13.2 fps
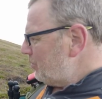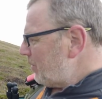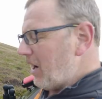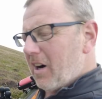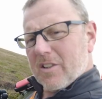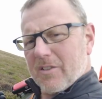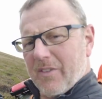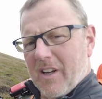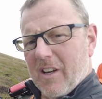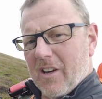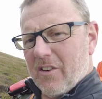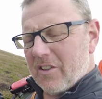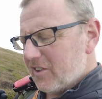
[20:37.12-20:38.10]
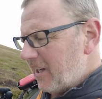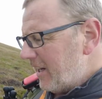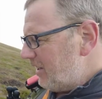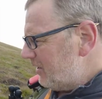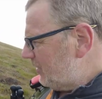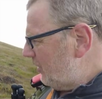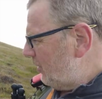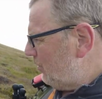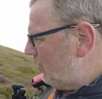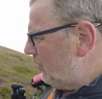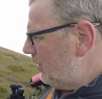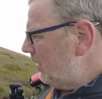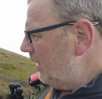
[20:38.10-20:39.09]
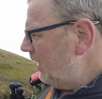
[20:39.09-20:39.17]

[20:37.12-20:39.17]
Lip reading: parts of it, you know, the stainless steel